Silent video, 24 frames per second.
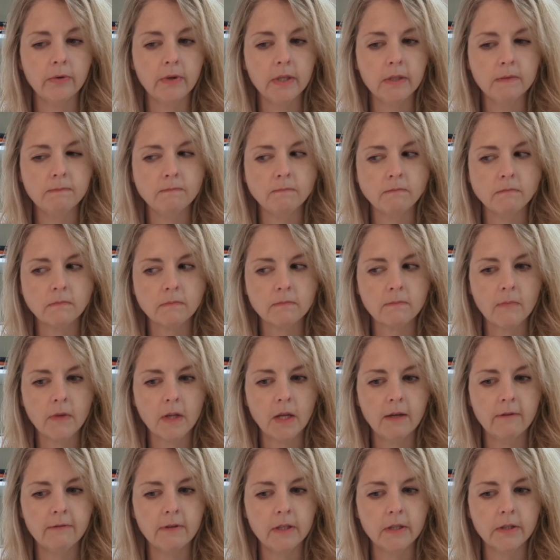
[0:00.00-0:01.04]
it
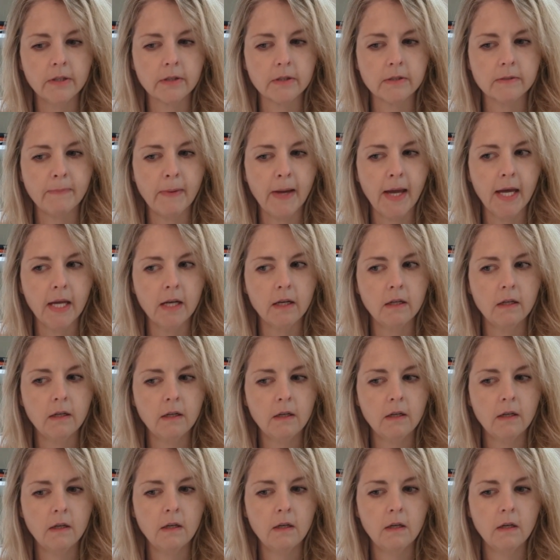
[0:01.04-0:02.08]
if it looks bad.
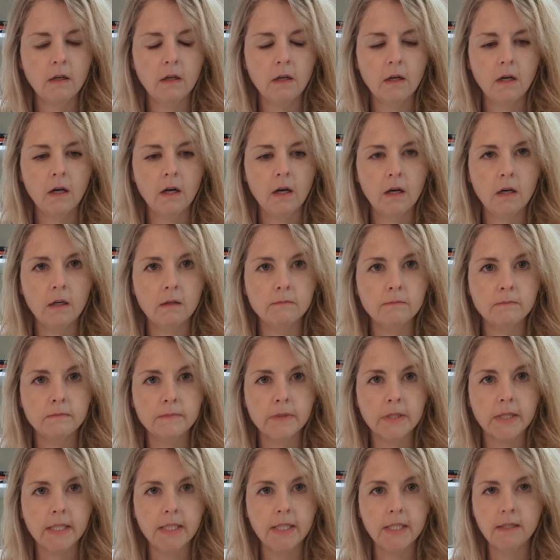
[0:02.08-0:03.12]

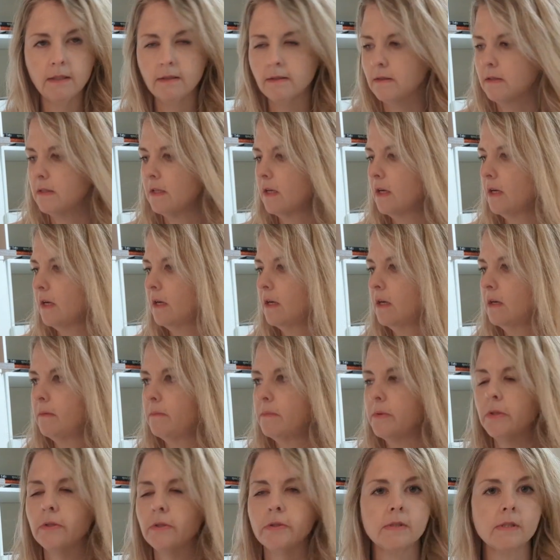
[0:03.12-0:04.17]
But these,
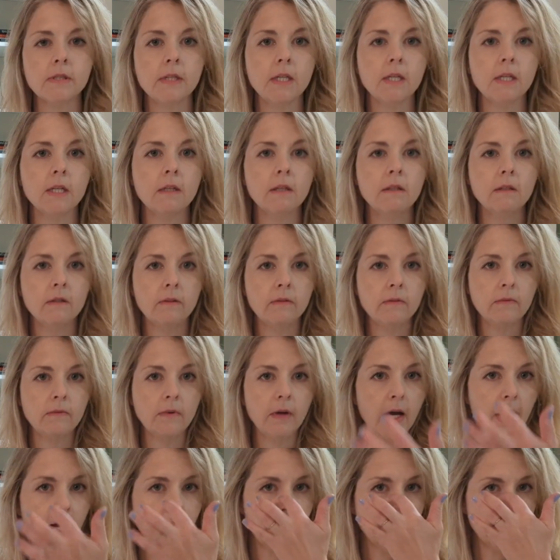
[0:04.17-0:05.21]
you'll see,
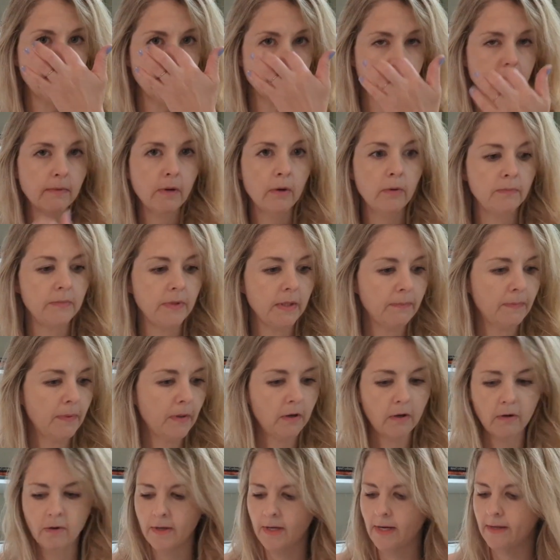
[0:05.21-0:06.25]
I got these from Home
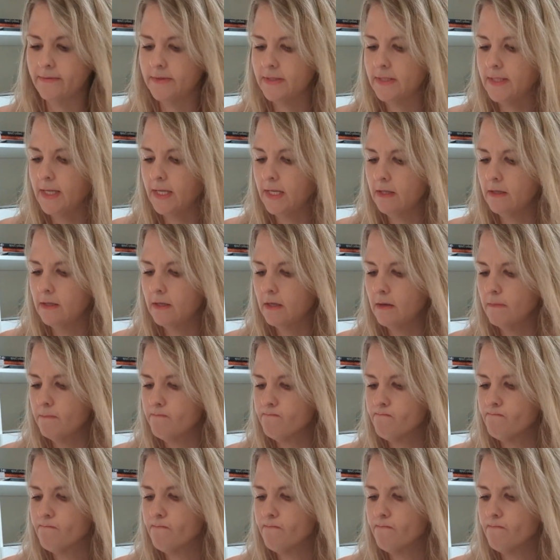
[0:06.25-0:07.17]
Depot and I've stained them